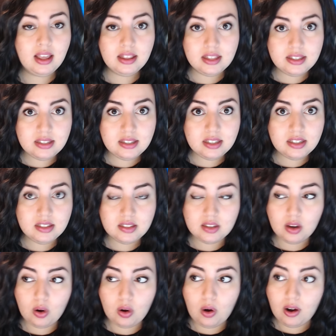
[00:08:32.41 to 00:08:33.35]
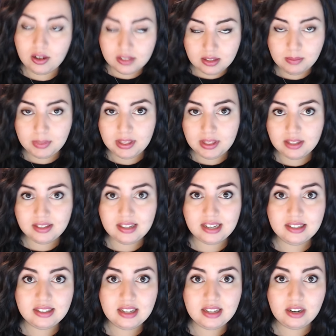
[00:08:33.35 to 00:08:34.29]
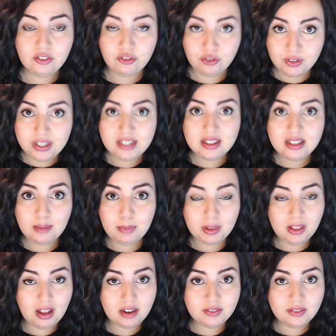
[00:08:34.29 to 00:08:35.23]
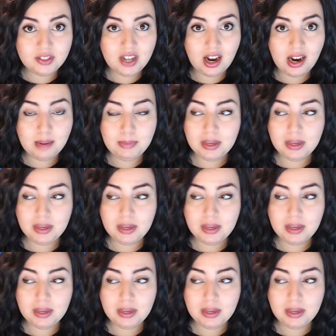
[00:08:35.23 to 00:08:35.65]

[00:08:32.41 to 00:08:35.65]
This is awesome in the sense that it frees up a lot of time,